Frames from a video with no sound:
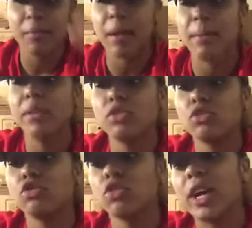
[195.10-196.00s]
my
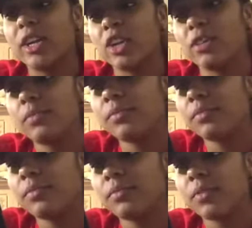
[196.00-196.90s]
menstrual tracker,
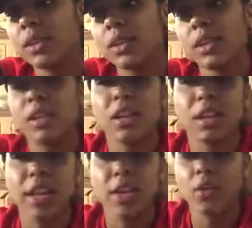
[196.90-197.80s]
then
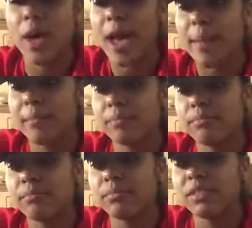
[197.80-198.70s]
the Kindle app,
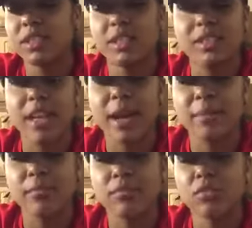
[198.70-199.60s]
Citizen
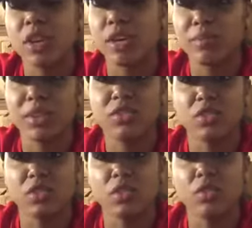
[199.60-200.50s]
app. You gotta make
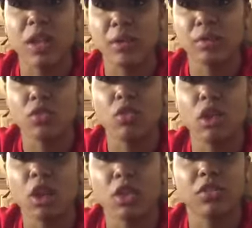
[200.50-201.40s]
sure you know like what's going
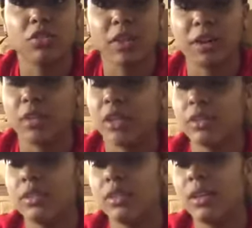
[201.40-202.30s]
on in your
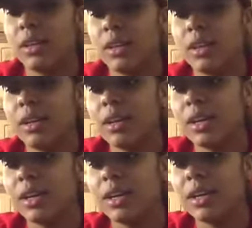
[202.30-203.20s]
surroundings
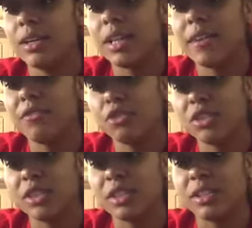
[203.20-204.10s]
uh, Life
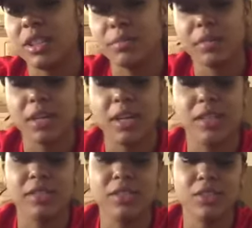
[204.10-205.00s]
360
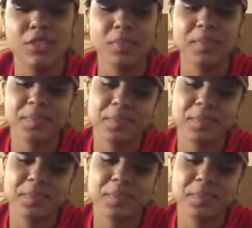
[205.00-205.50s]
because, you know,